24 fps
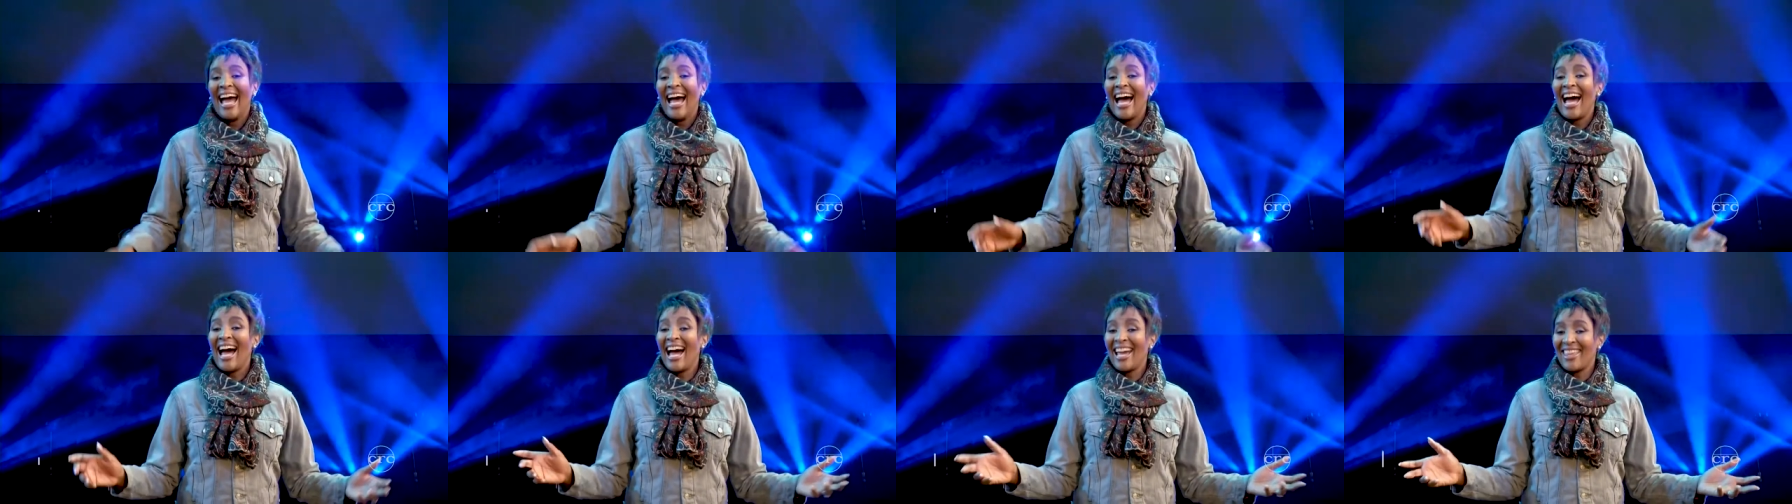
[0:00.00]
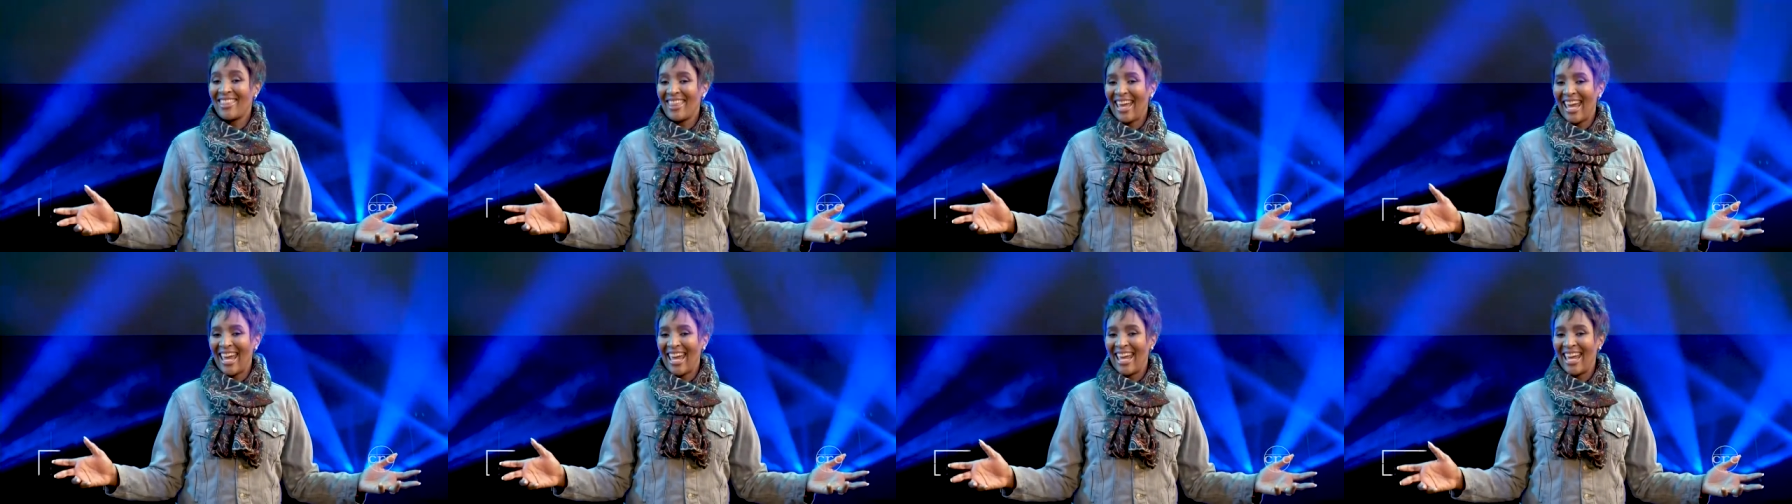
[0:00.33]
Hi
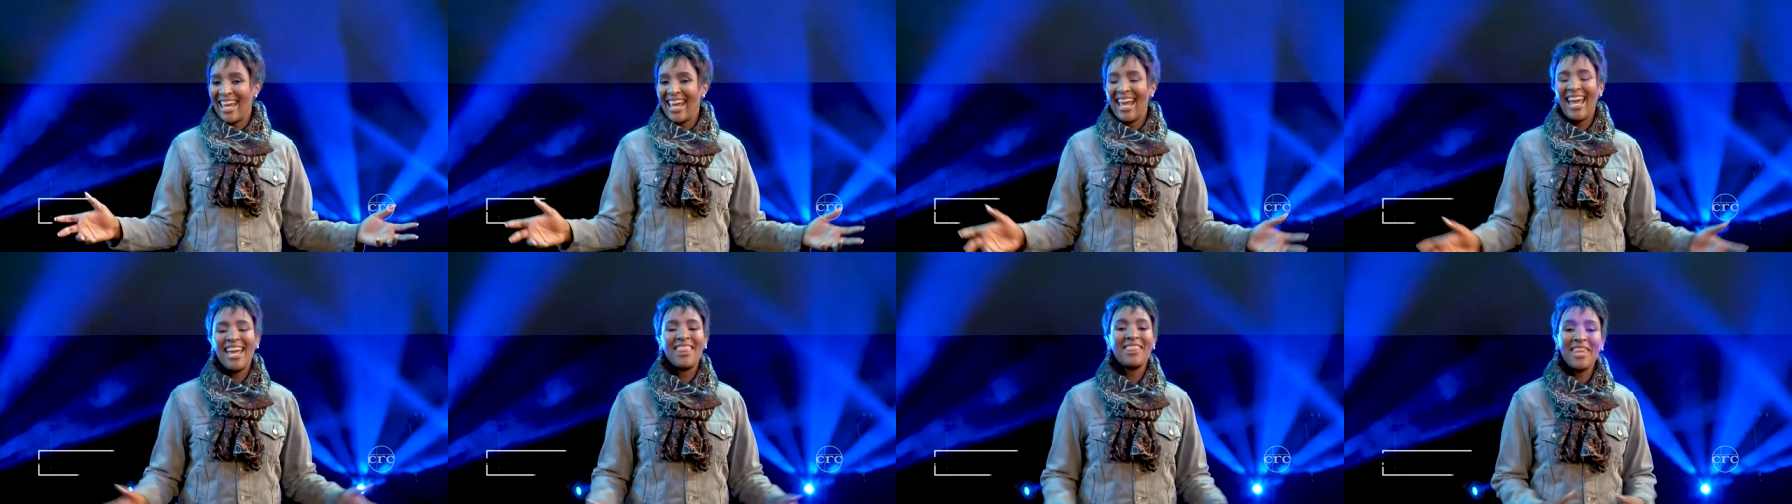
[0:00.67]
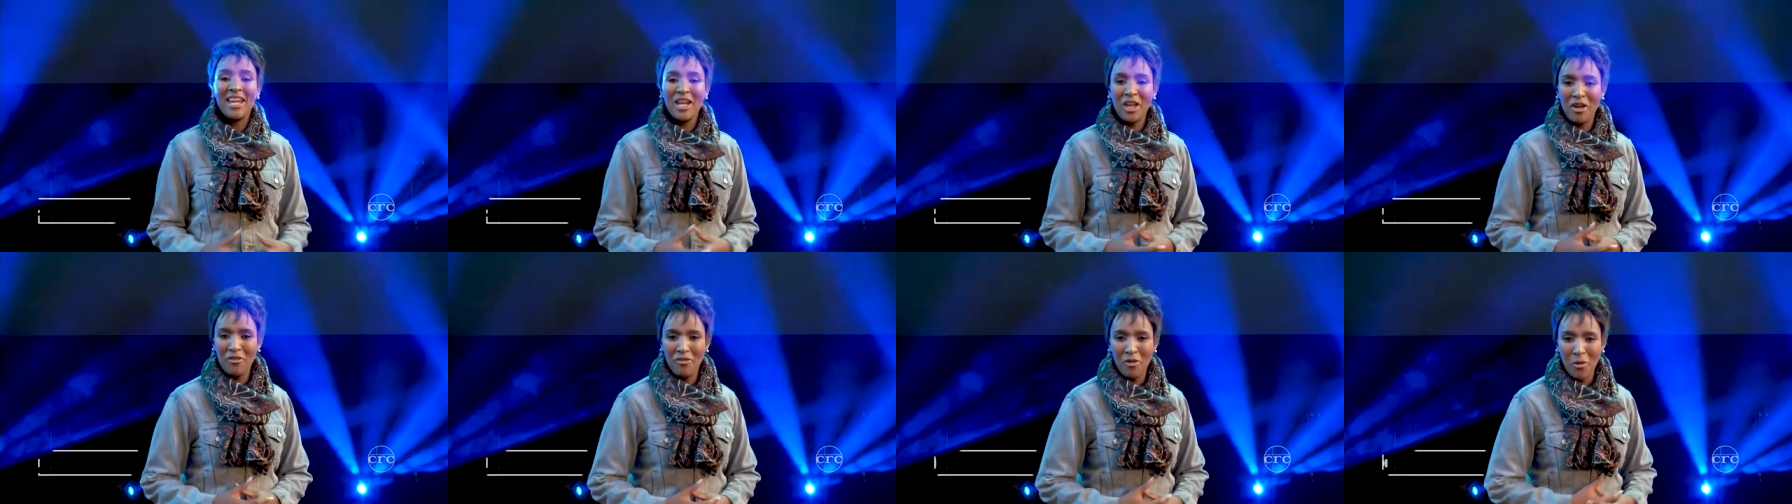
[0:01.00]
there, and
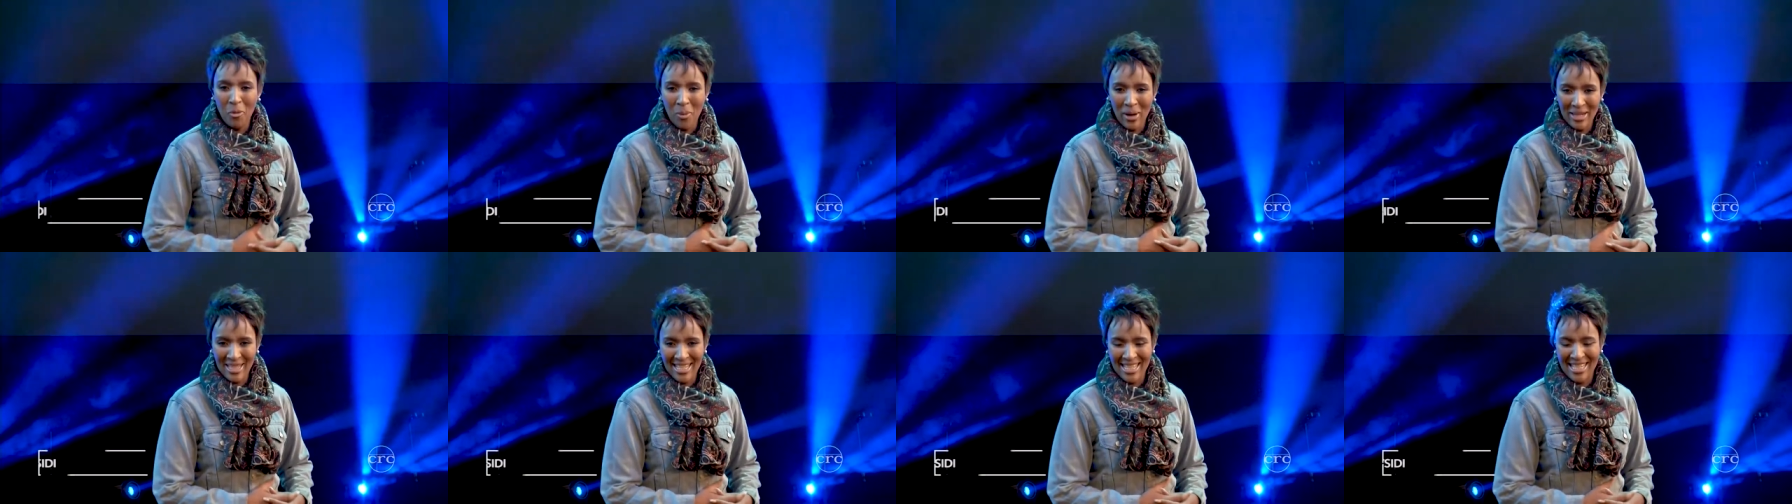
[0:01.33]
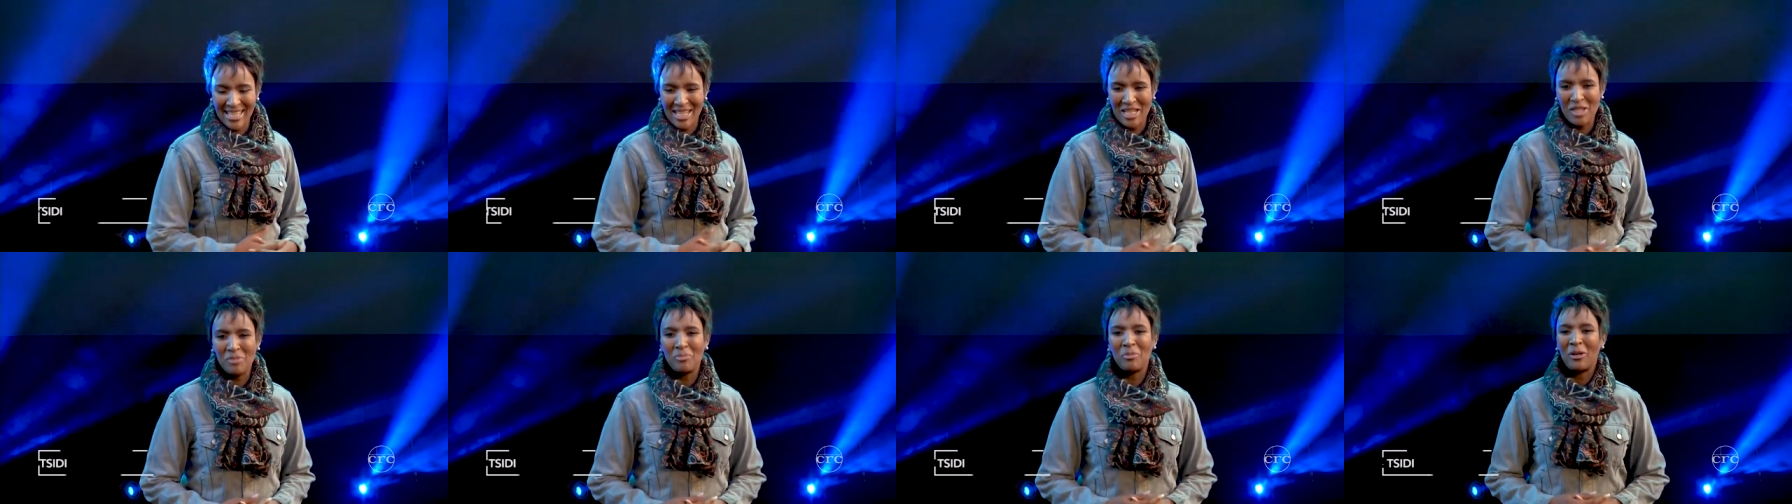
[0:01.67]
thank you for
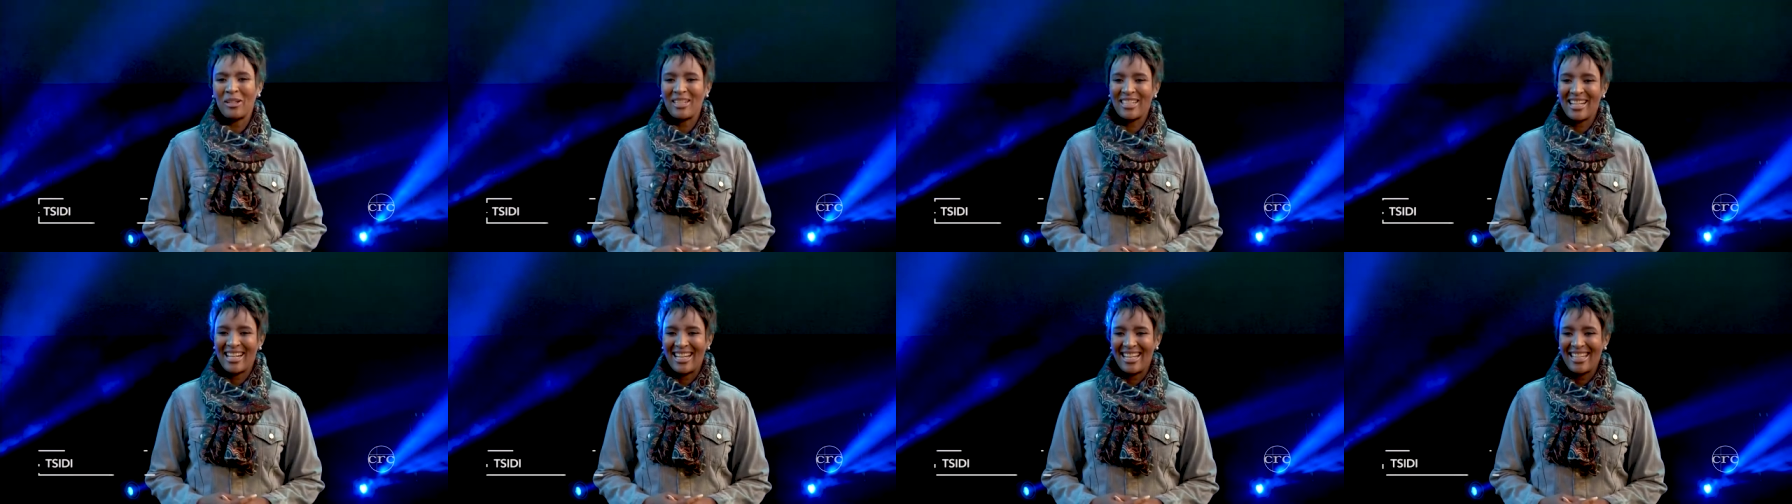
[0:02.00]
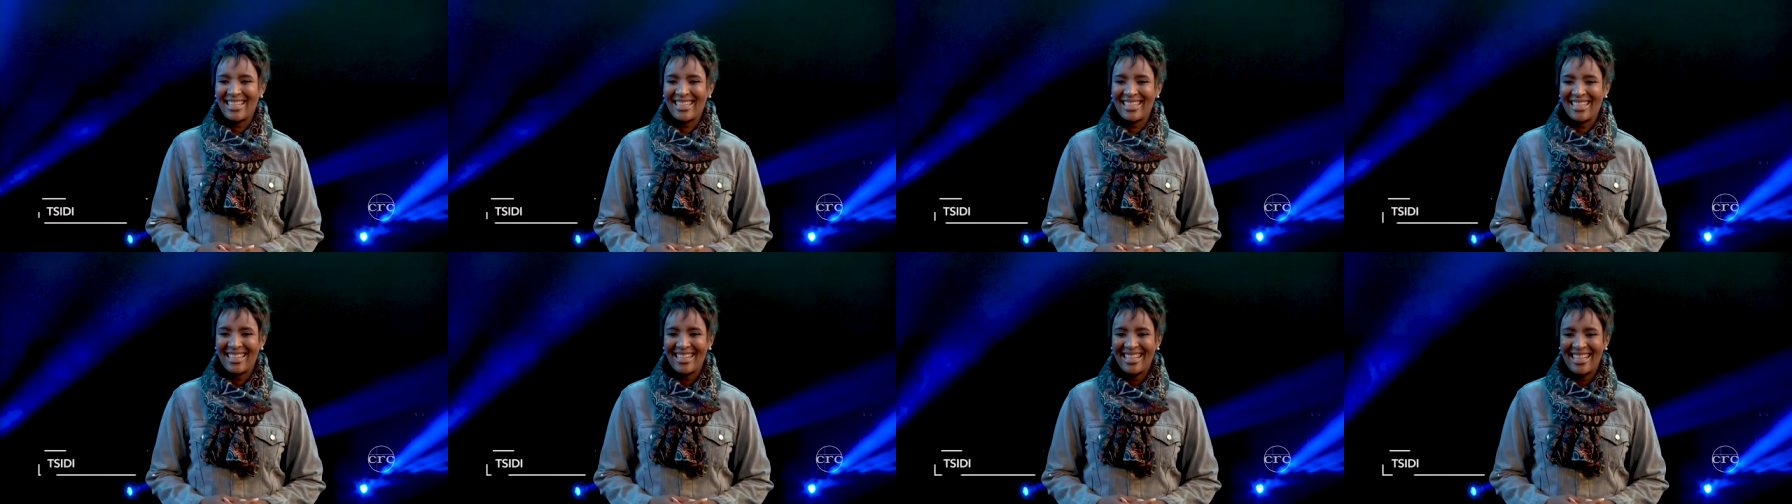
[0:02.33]
watching this
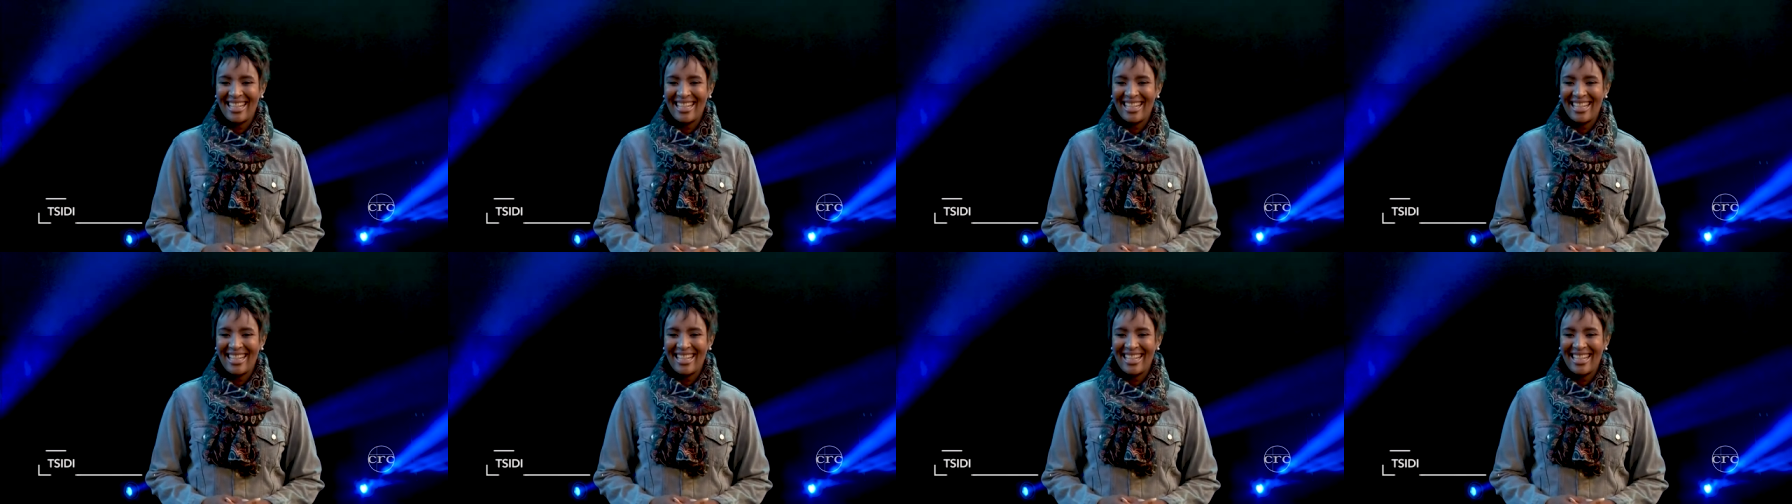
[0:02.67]
broadcast.